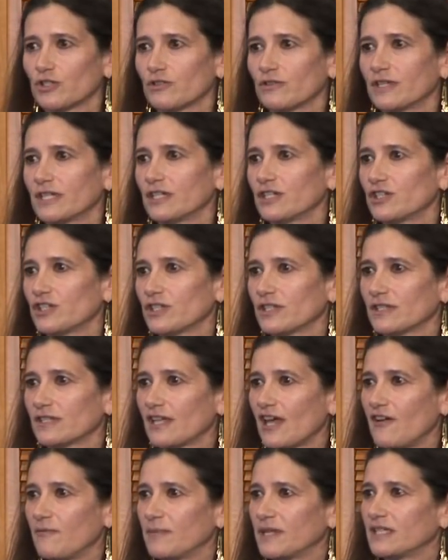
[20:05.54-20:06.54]
traditions
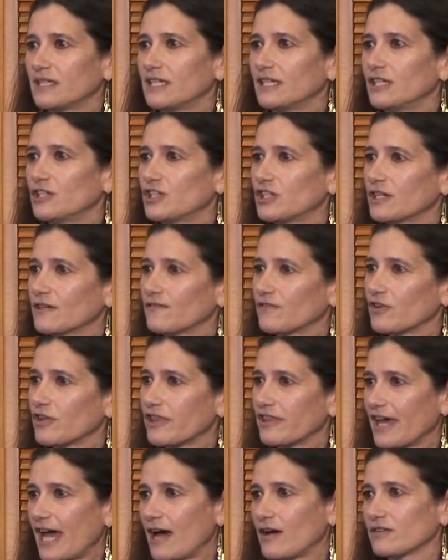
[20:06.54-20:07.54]
have been teaching for
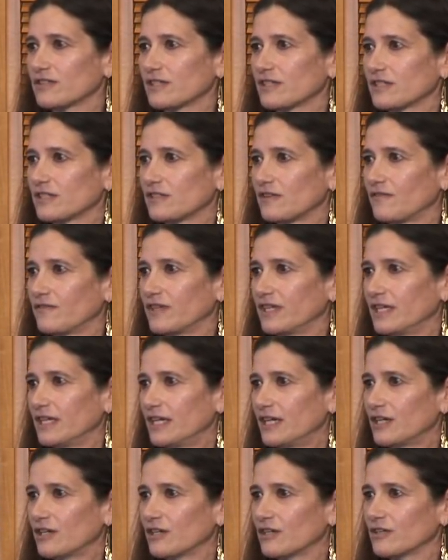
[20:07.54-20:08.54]
thousands of
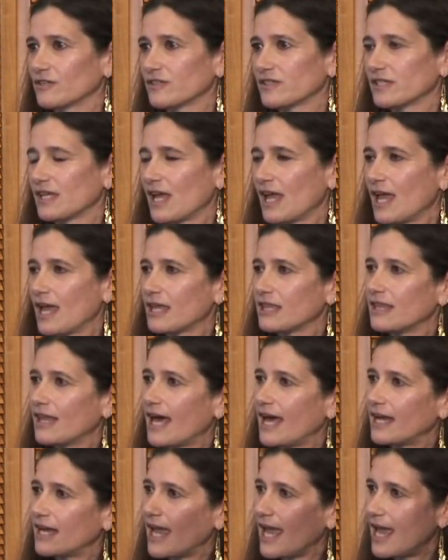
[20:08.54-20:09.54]
years
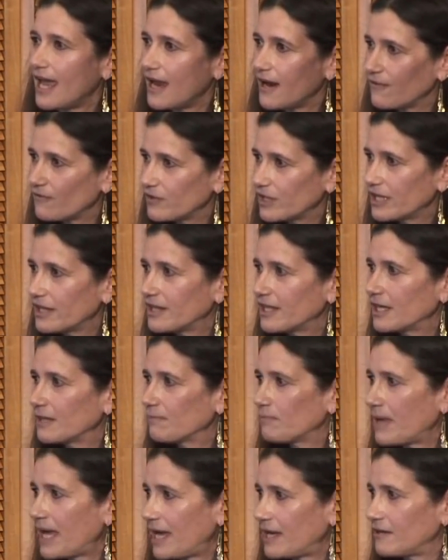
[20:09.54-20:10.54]
that
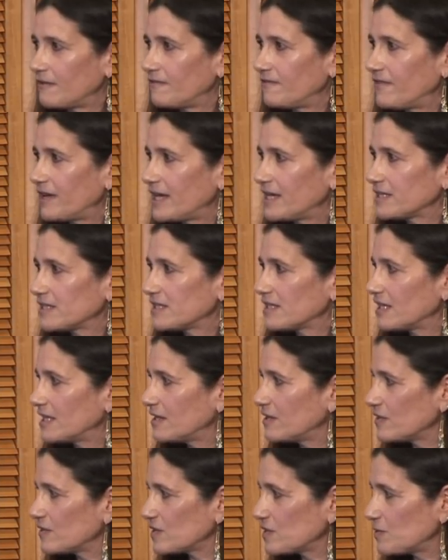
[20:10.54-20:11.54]
everything manifests
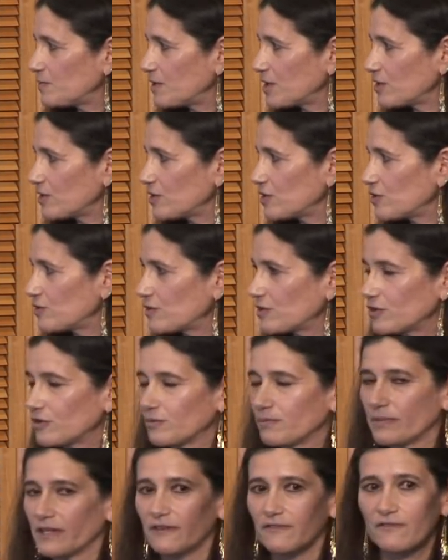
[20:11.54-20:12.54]
in the spiritual
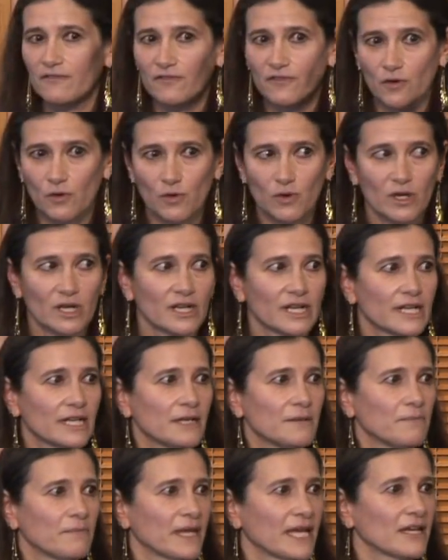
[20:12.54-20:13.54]
before
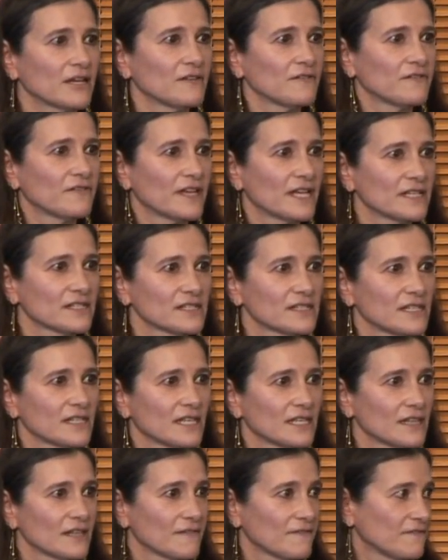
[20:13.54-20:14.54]
it manifests
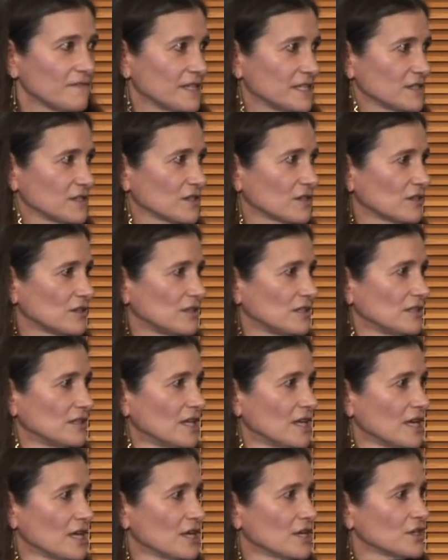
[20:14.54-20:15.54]
in the physical.
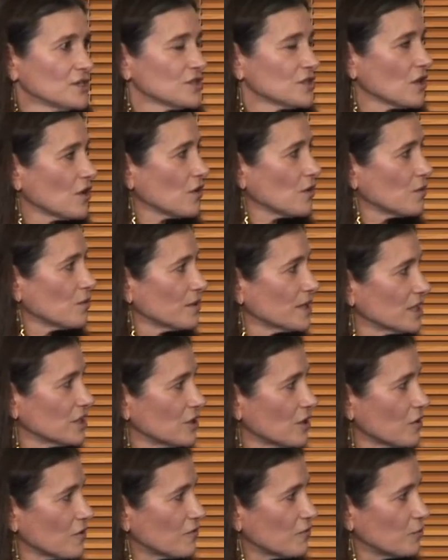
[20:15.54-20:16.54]
So, you
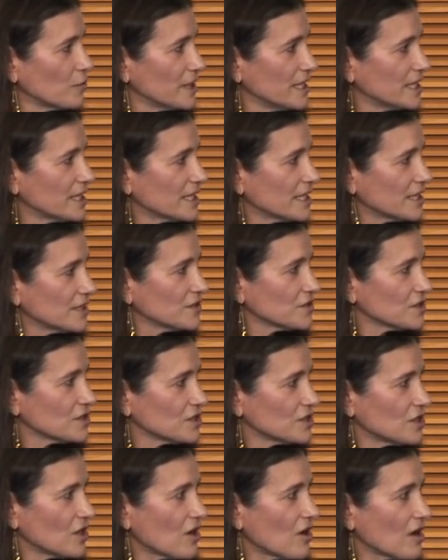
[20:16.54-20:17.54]
know, if we can
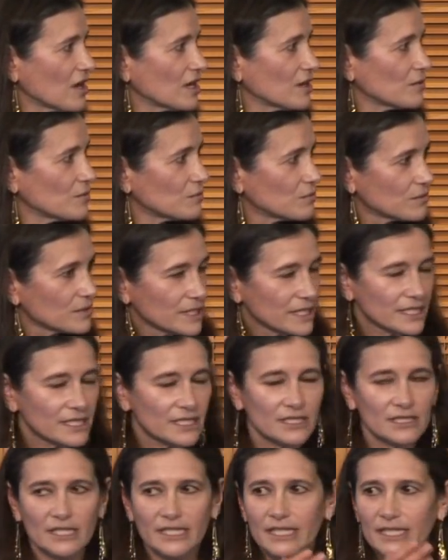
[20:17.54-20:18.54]
start
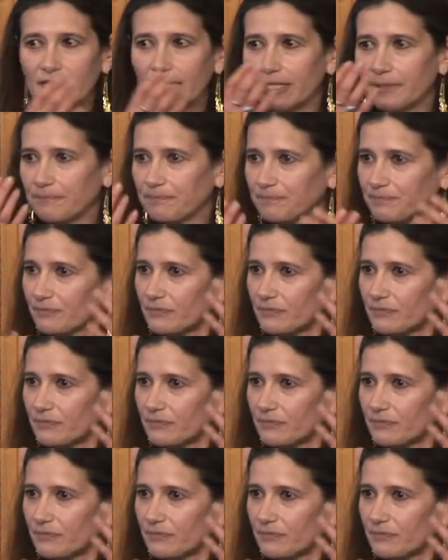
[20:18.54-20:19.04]
really